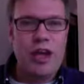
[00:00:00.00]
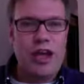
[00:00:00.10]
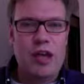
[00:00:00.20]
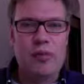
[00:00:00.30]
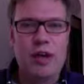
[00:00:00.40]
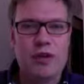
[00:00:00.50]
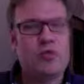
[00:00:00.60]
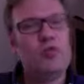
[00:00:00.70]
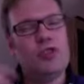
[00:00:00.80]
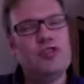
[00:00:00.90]

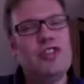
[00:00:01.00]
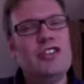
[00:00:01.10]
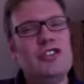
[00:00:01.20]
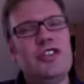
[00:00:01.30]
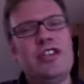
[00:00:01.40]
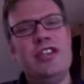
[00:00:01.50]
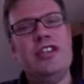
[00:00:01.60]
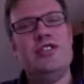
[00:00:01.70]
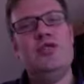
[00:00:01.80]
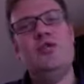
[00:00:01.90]
about what test
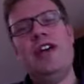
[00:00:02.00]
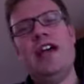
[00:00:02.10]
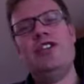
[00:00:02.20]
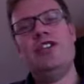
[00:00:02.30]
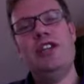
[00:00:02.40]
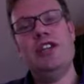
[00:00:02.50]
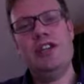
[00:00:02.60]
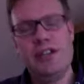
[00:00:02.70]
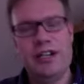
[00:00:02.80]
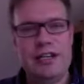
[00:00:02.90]
techniques do we actually
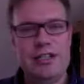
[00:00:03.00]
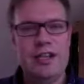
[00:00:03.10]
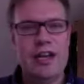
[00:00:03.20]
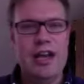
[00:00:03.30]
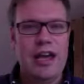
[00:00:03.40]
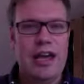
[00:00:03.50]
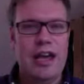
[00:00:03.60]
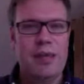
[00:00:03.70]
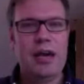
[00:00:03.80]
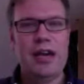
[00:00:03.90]
need. And
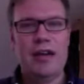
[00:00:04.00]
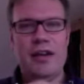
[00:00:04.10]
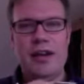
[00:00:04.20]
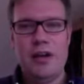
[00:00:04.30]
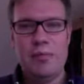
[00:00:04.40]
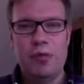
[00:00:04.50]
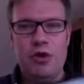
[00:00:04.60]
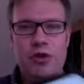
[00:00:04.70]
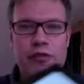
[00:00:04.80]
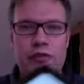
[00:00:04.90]
I made a
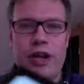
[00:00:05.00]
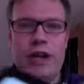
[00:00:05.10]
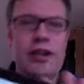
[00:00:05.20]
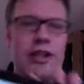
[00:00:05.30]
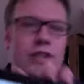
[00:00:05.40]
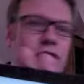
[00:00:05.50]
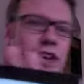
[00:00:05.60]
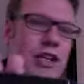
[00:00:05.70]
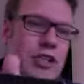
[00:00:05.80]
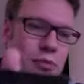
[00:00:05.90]
model for that, a
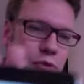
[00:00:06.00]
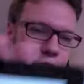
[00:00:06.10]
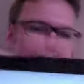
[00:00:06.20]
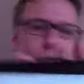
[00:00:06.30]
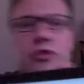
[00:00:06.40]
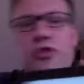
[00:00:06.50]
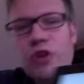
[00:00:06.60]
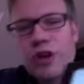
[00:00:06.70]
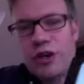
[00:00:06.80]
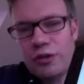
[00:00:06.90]
classification model. I will
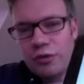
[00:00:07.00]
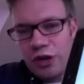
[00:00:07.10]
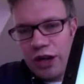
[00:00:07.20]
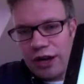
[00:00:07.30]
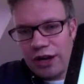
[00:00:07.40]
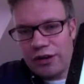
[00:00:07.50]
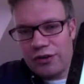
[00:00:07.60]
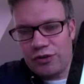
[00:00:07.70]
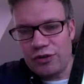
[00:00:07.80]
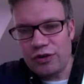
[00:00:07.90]
try to get it
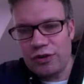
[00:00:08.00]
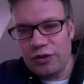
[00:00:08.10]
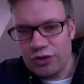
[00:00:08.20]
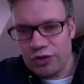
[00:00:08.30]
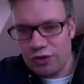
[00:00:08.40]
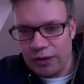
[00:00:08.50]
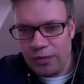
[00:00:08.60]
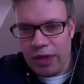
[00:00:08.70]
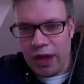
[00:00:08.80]
into the screen,